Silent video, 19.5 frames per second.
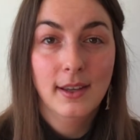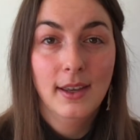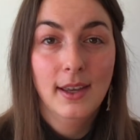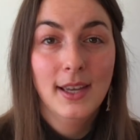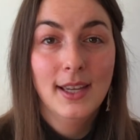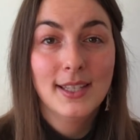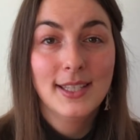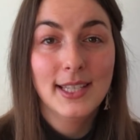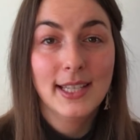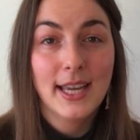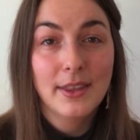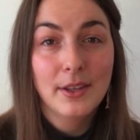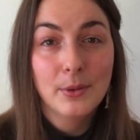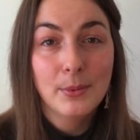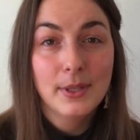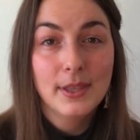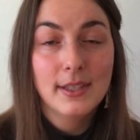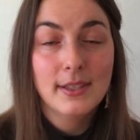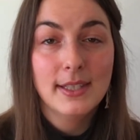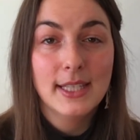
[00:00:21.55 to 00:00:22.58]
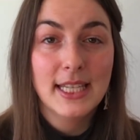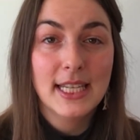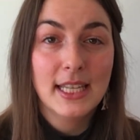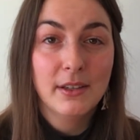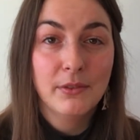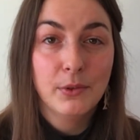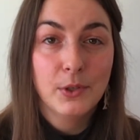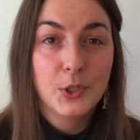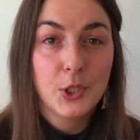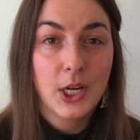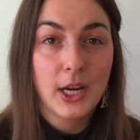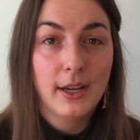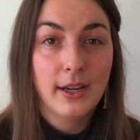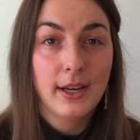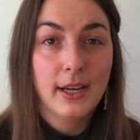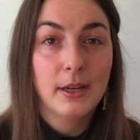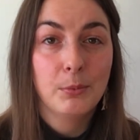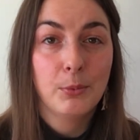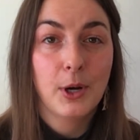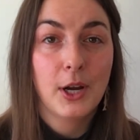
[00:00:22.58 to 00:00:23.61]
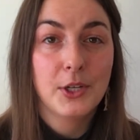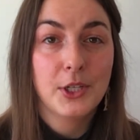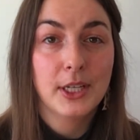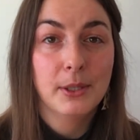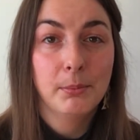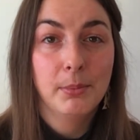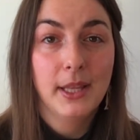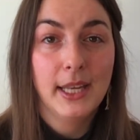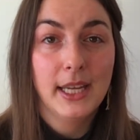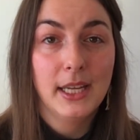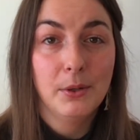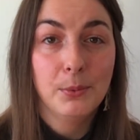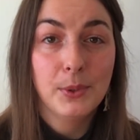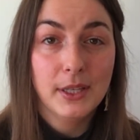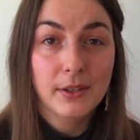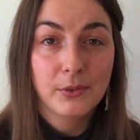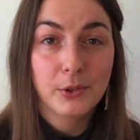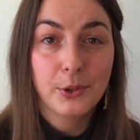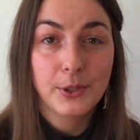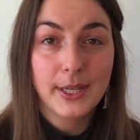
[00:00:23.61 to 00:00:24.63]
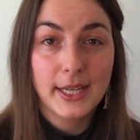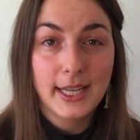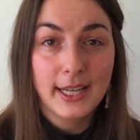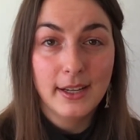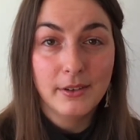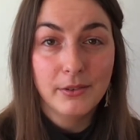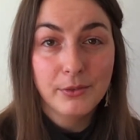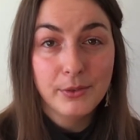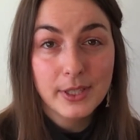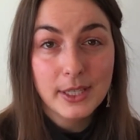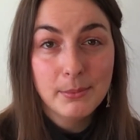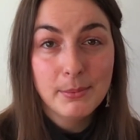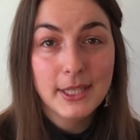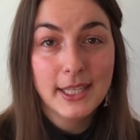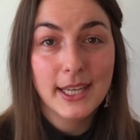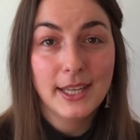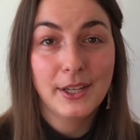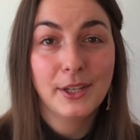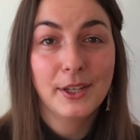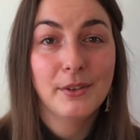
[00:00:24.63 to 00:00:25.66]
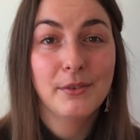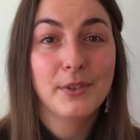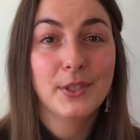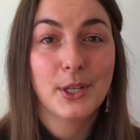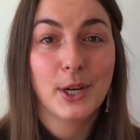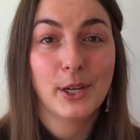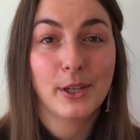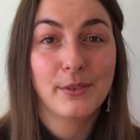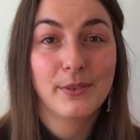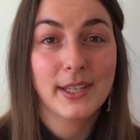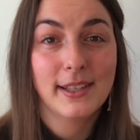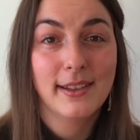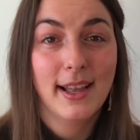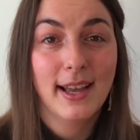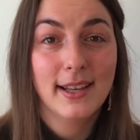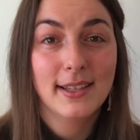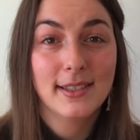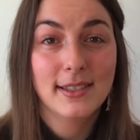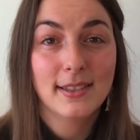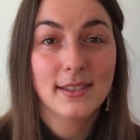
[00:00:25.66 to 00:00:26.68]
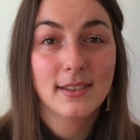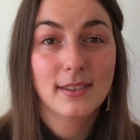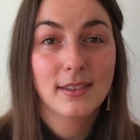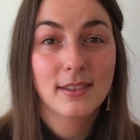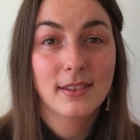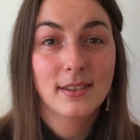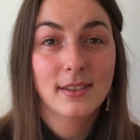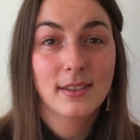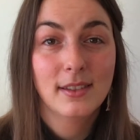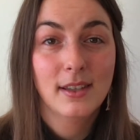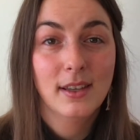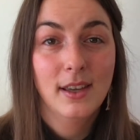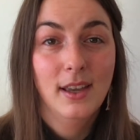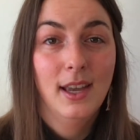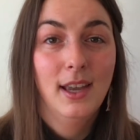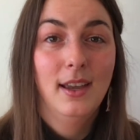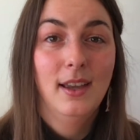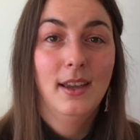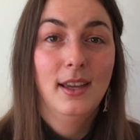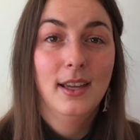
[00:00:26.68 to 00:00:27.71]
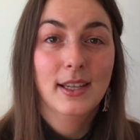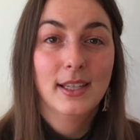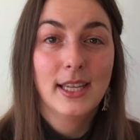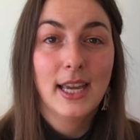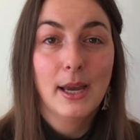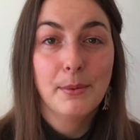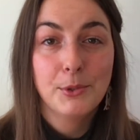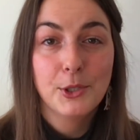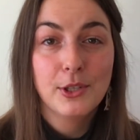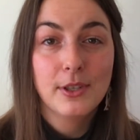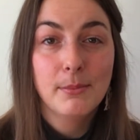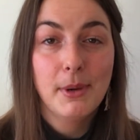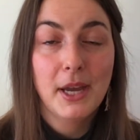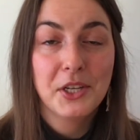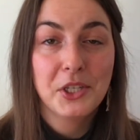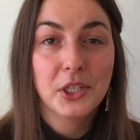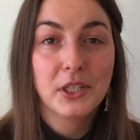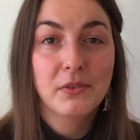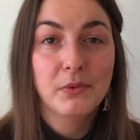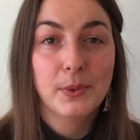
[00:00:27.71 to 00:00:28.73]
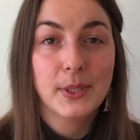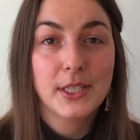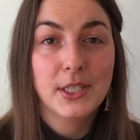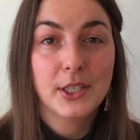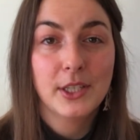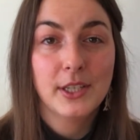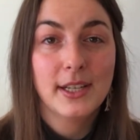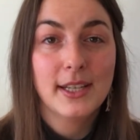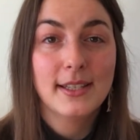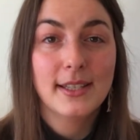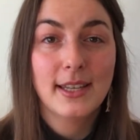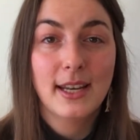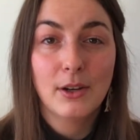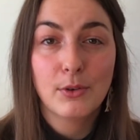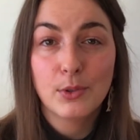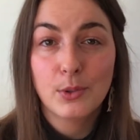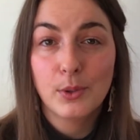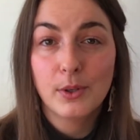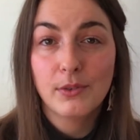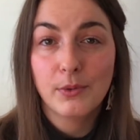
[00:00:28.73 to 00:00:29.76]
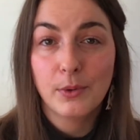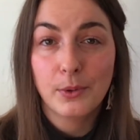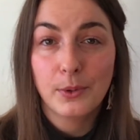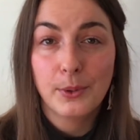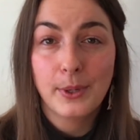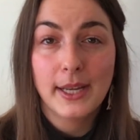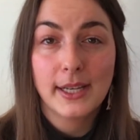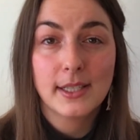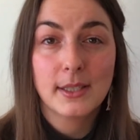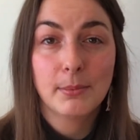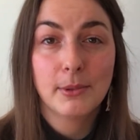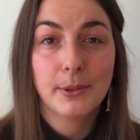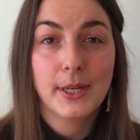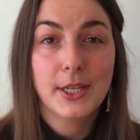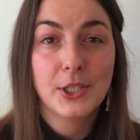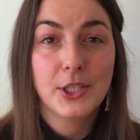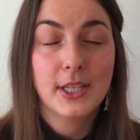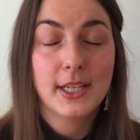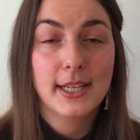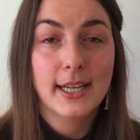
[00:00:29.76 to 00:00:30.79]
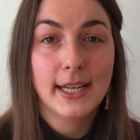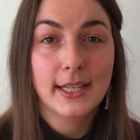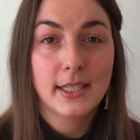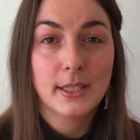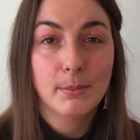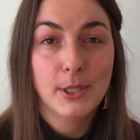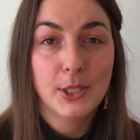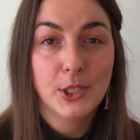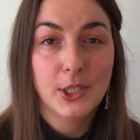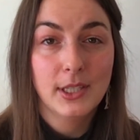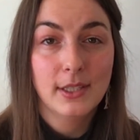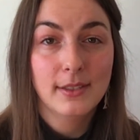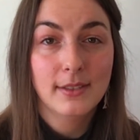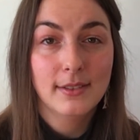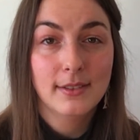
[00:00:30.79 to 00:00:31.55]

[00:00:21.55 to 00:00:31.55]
Together with the City of Regina and Project Play, we have created a free beginner photography class. Capture the Magic of Winter is an outdoor photo exploration and exhibition.